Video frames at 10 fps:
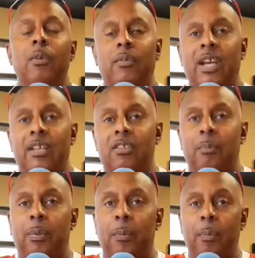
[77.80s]
We've got
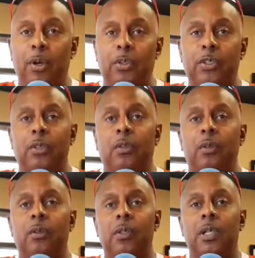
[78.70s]
some
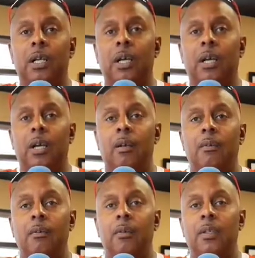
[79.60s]
promotional
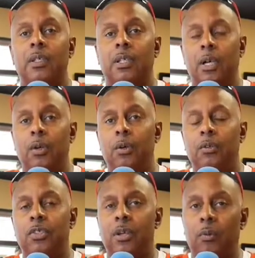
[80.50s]

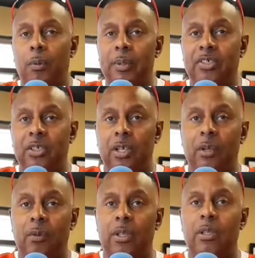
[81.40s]
codes that we'll be
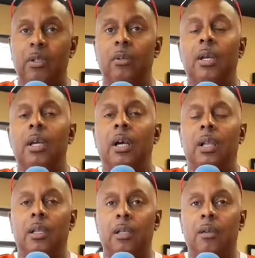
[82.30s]
sharing with you
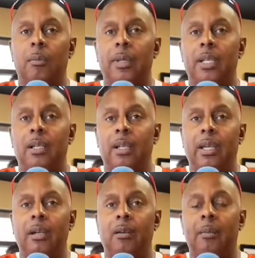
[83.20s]
a little bit
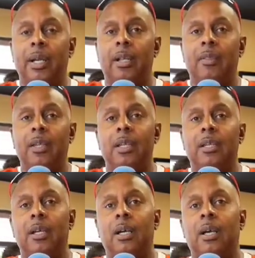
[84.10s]
later, but I
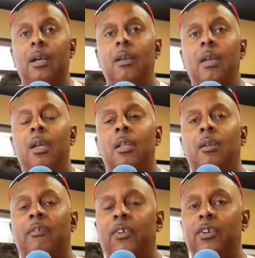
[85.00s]
think
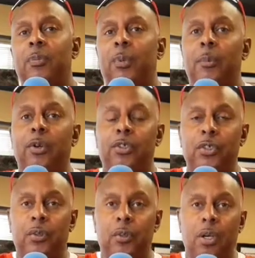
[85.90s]
the first
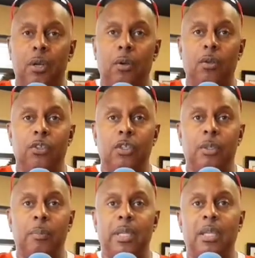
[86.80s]
promotional code
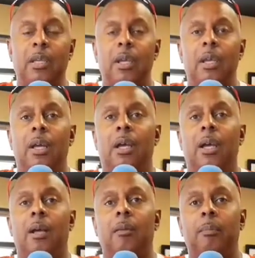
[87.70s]
should be
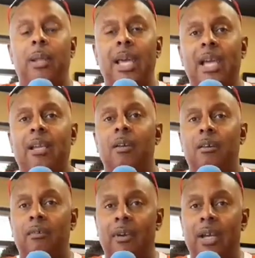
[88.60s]
Black
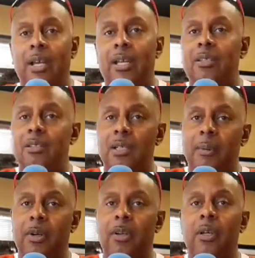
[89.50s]
Friday
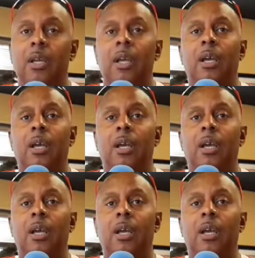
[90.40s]
Summer